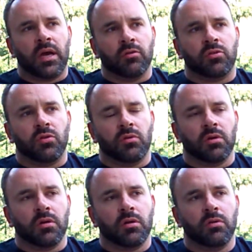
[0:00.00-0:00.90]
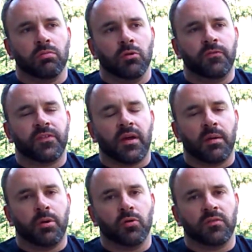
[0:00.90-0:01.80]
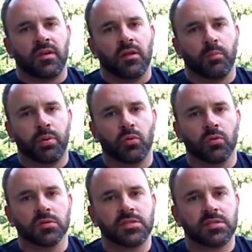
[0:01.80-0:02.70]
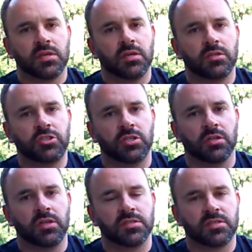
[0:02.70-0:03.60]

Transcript: Outdoor rooftop hotel pools, chilling and